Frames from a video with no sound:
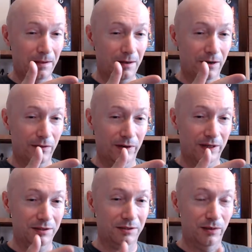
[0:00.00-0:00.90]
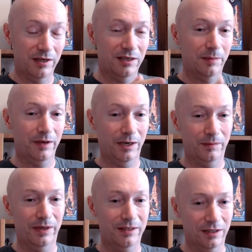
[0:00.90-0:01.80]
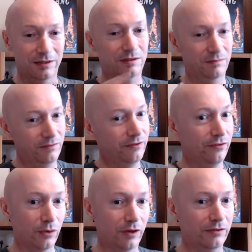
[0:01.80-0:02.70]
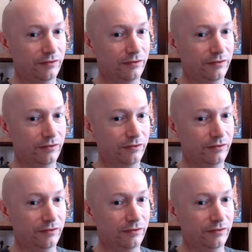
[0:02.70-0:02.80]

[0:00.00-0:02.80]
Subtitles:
otherwise when you tip it up it does fall off.